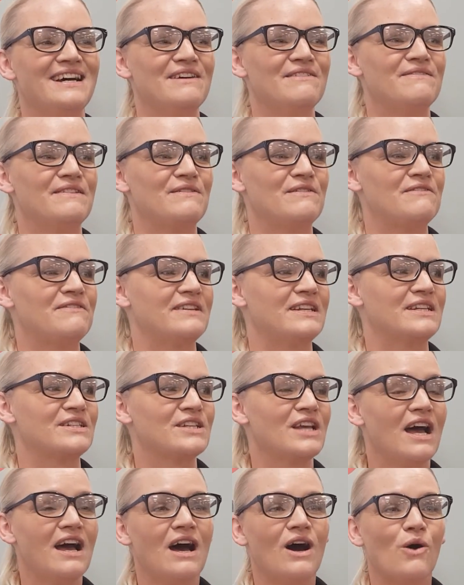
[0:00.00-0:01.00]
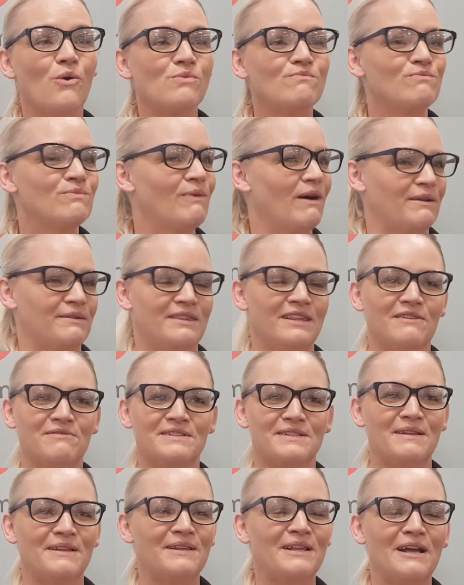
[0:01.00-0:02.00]
Favourite finish? I love,
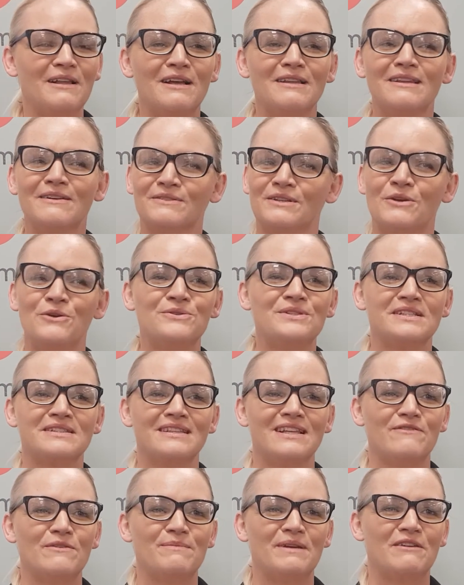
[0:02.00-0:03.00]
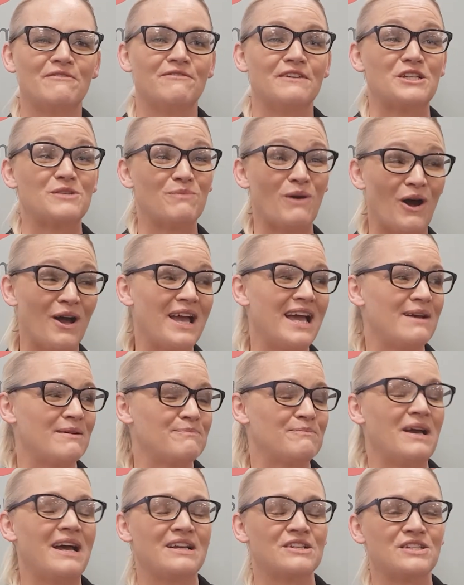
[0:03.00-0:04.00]
who doesn't love a big fish? But I
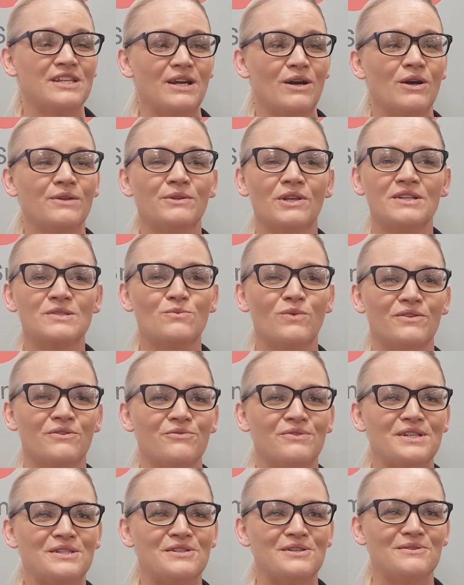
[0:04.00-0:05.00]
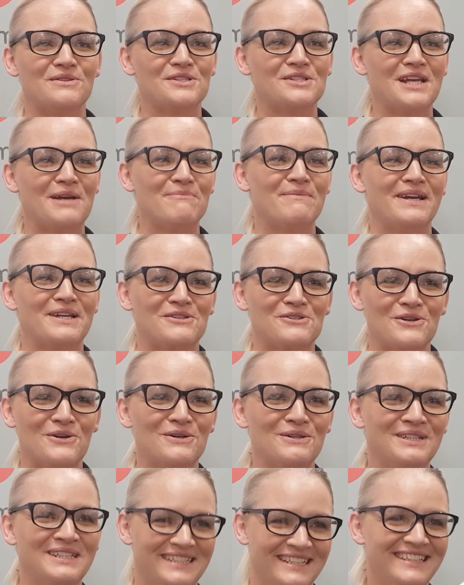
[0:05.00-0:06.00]
am actually a nice 1-3-2, the champagne shot.